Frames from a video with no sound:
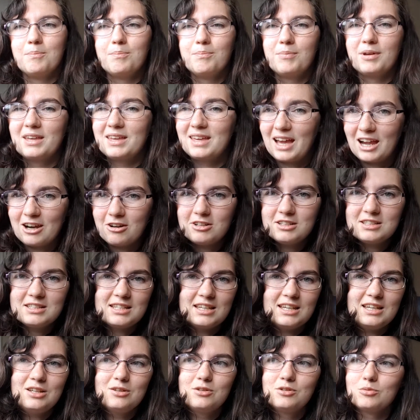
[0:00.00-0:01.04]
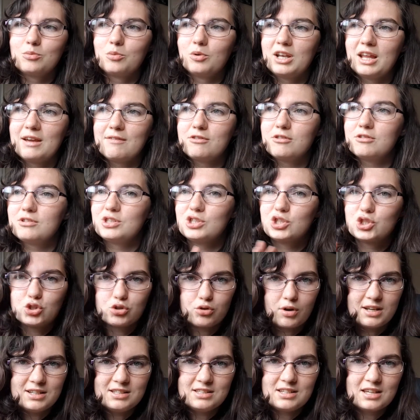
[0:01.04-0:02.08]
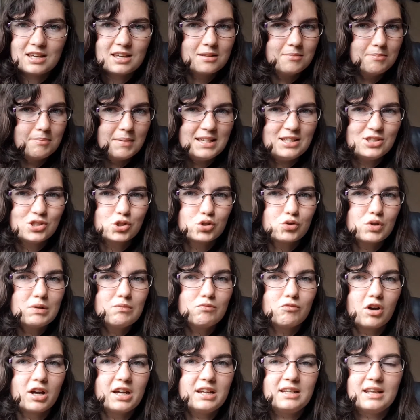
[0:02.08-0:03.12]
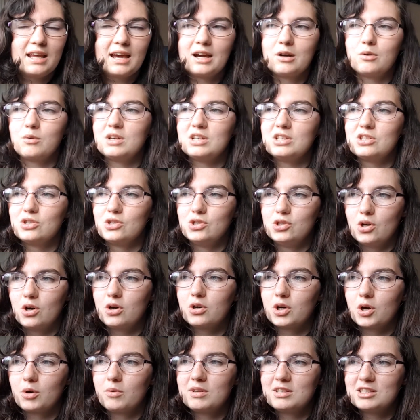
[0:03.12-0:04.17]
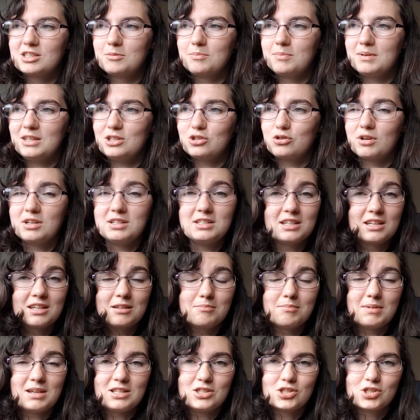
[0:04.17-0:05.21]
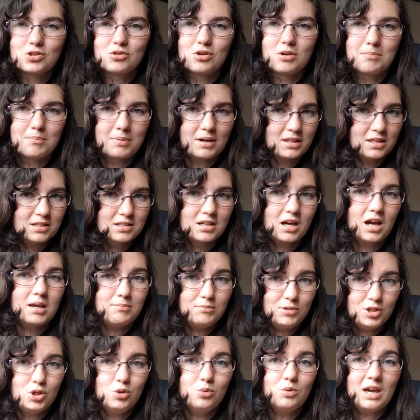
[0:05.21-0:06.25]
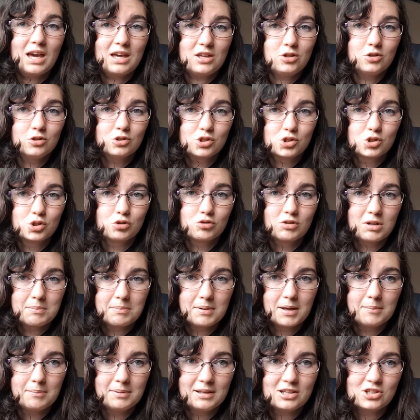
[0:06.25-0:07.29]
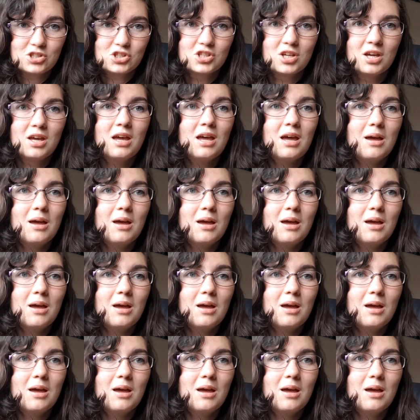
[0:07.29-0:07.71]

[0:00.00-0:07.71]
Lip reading: But guaranteed, whatever is trending in mainstream right now is not going to be trending in mainstream by the time you get your story published.